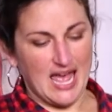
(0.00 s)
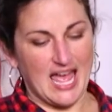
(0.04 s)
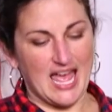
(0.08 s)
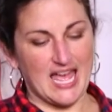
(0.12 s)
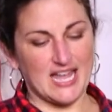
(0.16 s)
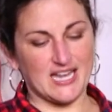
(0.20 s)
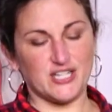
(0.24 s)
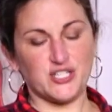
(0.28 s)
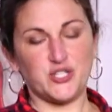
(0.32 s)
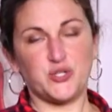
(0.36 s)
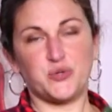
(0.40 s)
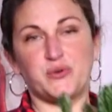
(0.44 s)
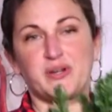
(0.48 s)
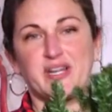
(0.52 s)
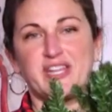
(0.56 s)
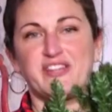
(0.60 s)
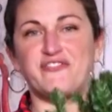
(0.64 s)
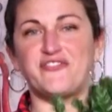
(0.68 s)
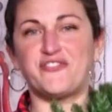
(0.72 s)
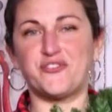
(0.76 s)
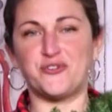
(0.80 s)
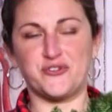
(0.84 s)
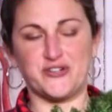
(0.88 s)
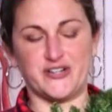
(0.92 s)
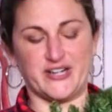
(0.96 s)
and a
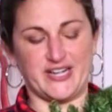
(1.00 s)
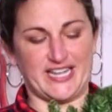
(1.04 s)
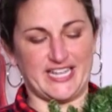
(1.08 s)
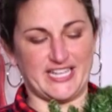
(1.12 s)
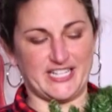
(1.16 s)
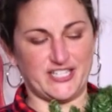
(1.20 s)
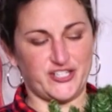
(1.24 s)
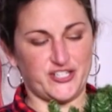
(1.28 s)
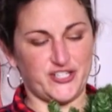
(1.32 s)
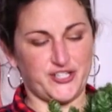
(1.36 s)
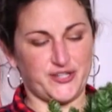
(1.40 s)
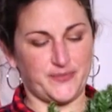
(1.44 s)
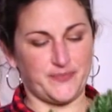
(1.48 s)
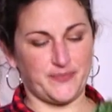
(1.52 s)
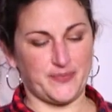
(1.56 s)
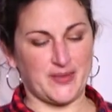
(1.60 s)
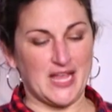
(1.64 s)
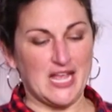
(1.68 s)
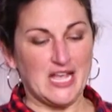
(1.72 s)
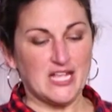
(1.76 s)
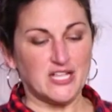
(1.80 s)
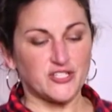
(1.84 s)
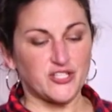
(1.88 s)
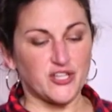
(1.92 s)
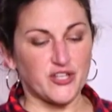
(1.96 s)
24-inch.
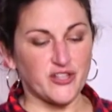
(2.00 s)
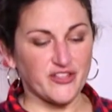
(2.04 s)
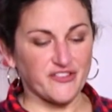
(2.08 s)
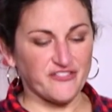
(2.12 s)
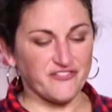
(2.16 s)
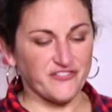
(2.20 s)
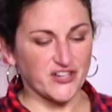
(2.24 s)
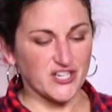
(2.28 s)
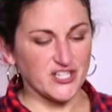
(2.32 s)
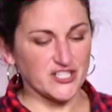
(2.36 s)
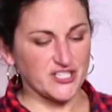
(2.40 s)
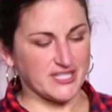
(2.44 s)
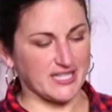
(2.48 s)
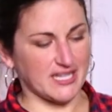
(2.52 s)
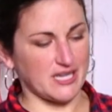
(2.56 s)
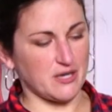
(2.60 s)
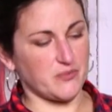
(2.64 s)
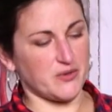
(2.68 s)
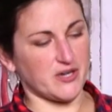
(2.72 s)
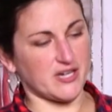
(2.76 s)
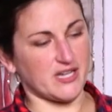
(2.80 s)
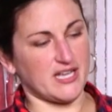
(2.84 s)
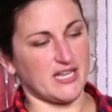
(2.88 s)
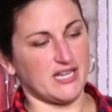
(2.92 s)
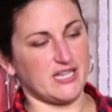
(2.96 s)
So the first thing
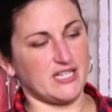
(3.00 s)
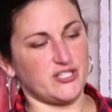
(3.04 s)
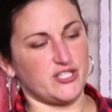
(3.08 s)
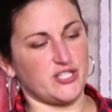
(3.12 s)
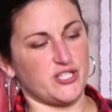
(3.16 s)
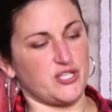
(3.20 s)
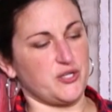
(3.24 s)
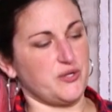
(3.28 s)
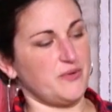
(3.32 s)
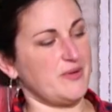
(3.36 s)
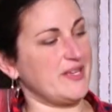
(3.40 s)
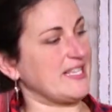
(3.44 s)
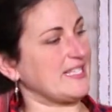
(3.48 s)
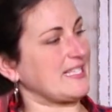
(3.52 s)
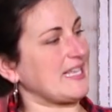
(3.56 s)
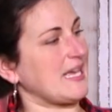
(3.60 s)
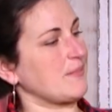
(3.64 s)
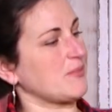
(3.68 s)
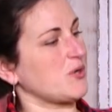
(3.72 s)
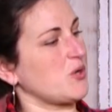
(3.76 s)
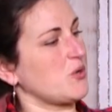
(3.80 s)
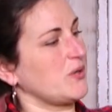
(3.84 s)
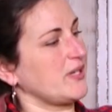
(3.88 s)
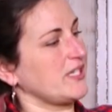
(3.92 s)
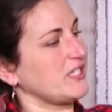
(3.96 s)
we're going to do is
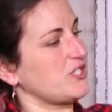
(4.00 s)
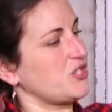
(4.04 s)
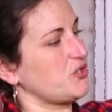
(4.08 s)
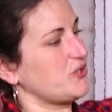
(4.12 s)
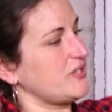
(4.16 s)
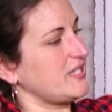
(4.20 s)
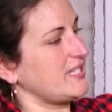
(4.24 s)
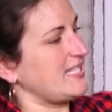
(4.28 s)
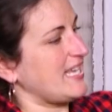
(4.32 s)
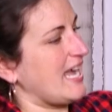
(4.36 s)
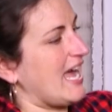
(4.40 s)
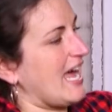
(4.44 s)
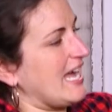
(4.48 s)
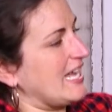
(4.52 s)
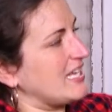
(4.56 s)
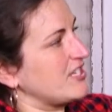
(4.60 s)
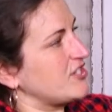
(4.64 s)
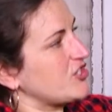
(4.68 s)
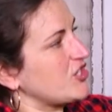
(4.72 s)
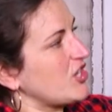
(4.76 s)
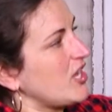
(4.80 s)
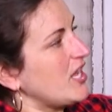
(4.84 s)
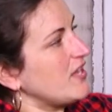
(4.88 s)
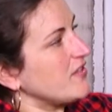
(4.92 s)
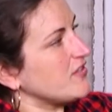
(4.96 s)
I'm going to
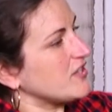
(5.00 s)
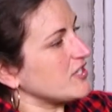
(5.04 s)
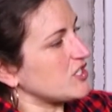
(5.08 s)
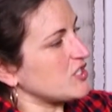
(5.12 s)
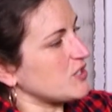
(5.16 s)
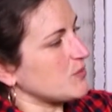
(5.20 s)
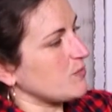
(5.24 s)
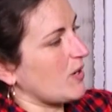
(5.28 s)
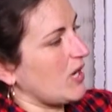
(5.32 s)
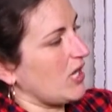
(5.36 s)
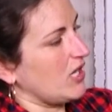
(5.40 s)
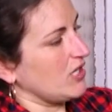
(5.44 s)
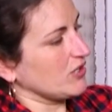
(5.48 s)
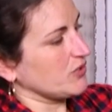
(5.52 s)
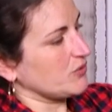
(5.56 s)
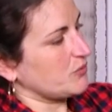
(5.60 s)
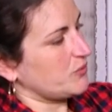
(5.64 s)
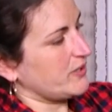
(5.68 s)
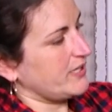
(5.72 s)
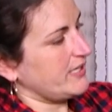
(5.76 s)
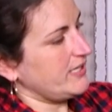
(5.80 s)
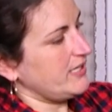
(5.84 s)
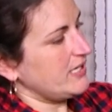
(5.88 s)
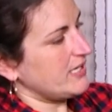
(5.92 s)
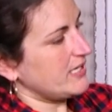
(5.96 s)
attach the smaller
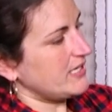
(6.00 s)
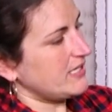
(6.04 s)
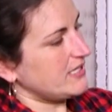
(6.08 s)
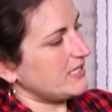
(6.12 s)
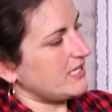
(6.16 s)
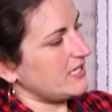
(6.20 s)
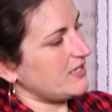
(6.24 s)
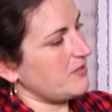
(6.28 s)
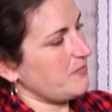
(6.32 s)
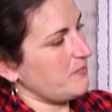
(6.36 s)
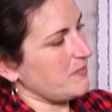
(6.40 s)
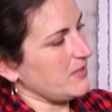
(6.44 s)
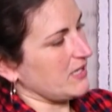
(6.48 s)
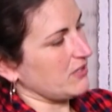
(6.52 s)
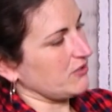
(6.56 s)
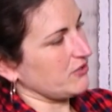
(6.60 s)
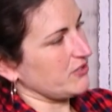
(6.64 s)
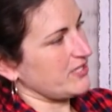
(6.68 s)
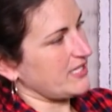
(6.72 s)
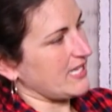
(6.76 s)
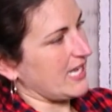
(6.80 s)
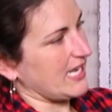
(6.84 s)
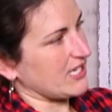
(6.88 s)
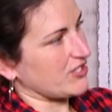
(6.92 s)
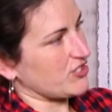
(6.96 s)
one to the middle
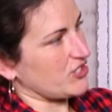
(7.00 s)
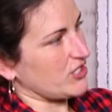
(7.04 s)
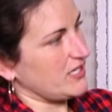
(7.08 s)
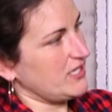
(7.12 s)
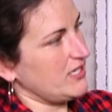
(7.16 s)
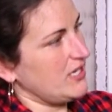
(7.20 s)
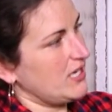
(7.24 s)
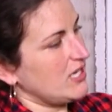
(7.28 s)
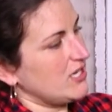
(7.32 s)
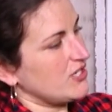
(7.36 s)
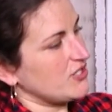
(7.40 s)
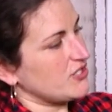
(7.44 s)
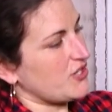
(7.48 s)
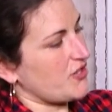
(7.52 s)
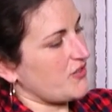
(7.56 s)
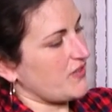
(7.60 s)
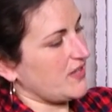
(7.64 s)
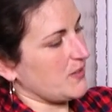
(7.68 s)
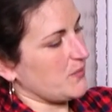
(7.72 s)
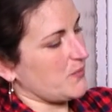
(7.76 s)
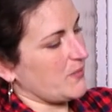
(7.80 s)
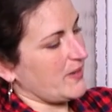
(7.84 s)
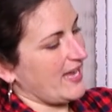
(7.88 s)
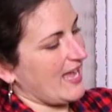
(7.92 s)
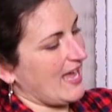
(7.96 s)
section. So
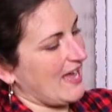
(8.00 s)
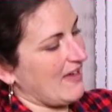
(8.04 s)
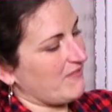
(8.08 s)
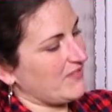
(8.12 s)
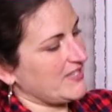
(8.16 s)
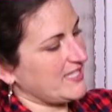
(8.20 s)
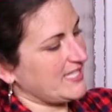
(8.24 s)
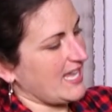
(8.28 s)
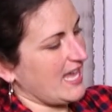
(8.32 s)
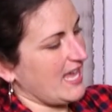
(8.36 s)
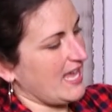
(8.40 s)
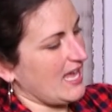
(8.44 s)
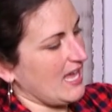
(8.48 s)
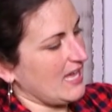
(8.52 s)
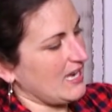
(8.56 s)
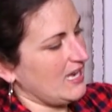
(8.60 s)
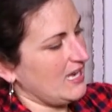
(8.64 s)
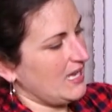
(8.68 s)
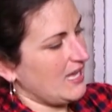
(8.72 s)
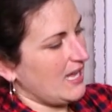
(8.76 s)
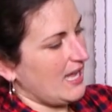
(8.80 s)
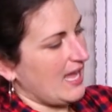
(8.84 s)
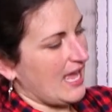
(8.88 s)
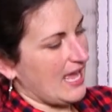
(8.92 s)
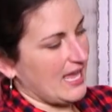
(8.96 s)
then we have his
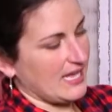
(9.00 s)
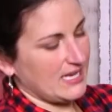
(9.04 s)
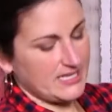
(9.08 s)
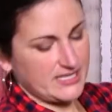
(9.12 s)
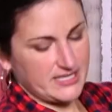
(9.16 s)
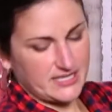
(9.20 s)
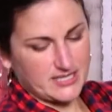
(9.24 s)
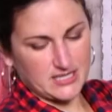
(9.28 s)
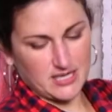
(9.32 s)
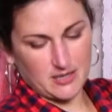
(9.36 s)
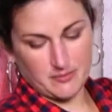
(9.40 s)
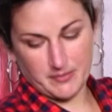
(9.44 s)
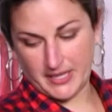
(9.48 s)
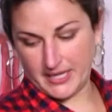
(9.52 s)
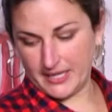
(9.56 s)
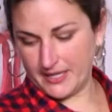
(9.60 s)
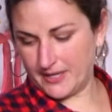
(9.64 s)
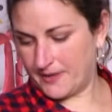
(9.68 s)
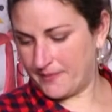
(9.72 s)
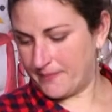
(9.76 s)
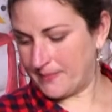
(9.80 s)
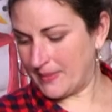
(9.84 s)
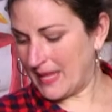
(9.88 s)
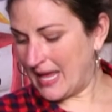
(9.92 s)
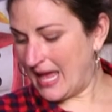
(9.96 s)
head and his stomach.
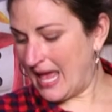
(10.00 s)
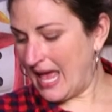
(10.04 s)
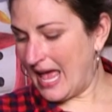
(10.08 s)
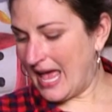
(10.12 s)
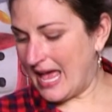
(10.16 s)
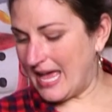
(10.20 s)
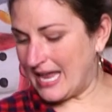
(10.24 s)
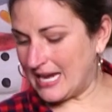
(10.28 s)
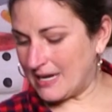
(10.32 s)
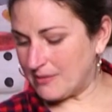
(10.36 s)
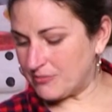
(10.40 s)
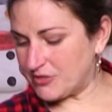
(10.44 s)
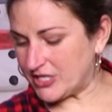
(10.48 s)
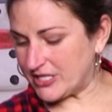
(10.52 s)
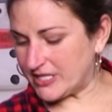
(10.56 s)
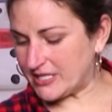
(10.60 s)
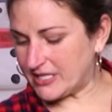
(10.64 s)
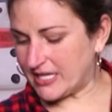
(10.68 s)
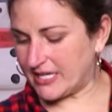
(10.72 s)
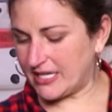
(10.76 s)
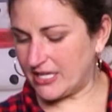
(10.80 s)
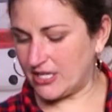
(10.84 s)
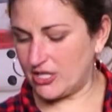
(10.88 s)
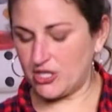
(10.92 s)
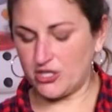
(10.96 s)
And I'm just
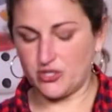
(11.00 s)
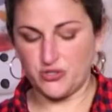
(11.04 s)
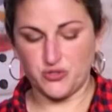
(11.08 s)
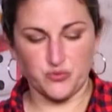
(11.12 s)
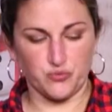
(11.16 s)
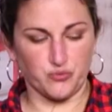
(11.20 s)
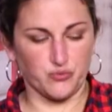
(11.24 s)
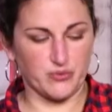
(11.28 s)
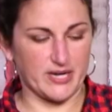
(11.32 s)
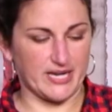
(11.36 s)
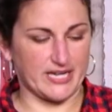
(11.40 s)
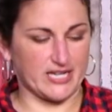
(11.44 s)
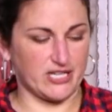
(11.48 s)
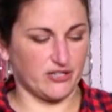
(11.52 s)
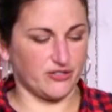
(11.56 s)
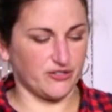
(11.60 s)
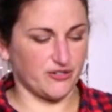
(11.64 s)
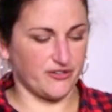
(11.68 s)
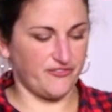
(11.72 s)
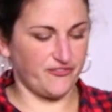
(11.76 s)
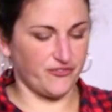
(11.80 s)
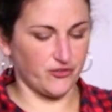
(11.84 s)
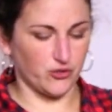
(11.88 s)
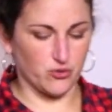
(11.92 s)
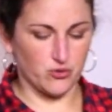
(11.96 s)
going to use
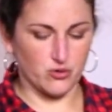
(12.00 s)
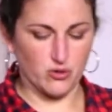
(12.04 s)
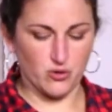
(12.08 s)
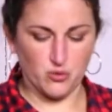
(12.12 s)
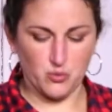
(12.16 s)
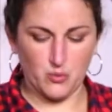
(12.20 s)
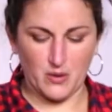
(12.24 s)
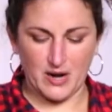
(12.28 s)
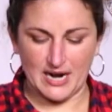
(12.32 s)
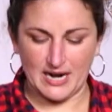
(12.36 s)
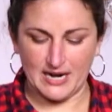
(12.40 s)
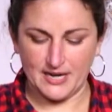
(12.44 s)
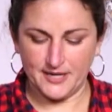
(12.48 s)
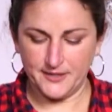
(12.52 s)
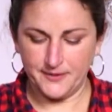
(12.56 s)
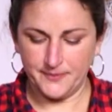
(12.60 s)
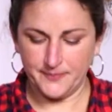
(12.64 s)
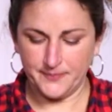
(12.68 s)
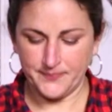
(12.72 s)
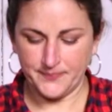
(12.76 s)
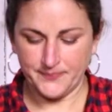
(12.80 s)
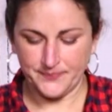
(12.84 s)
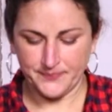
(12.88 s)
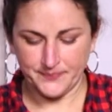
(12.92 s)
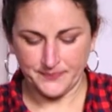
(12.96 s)
regular floral wire.
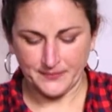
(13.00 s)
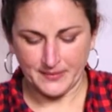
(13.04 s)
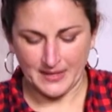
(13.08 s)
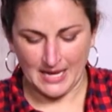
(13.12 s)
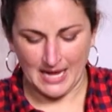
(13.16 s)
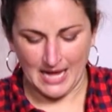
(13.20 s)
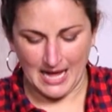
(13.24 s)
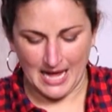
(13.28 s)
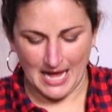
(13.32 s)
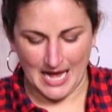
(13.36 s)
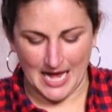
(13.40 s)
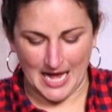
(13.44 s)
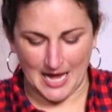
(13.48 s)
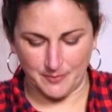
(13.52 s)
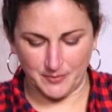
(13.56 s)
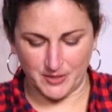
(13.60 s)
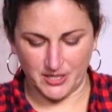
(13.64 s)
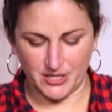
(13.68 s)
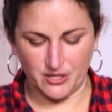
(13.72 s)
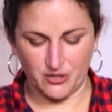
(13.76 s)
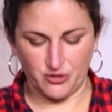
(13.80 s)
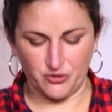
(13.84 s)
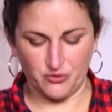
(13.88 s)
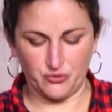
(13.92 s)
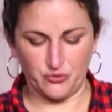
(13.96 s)
I'm
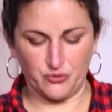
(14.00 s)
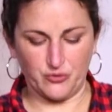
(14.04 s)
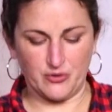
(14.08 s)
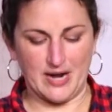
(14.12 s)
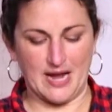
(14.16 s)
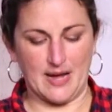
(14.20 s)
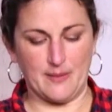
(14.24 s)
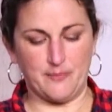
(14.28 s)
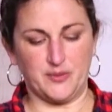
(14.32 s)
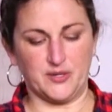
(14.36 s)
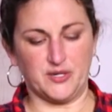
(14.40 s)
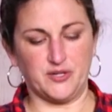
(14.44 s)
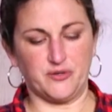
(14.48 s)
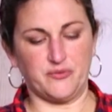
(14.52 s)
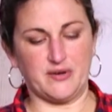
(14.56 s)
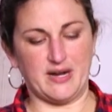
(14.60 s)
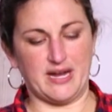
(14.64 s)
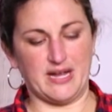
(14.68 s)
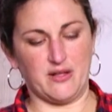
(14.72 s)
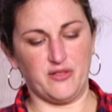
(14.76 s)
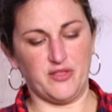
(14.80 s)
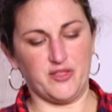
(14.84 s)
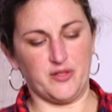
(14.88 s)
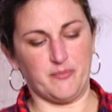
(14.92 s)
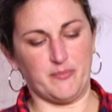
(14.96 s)
going to wrap it
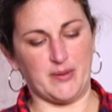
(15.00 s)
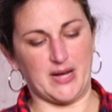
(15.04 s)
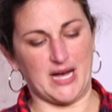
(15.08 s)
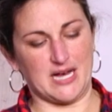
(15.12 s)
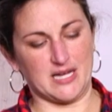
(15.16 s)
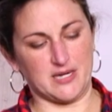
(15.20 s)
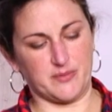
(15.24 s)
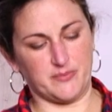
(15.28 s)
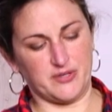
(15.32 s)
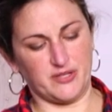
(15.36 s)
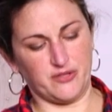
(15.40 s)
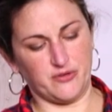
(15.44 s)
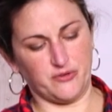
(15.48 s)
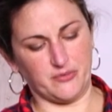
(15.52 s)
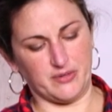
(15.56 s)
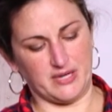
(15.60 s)
around the bottom of the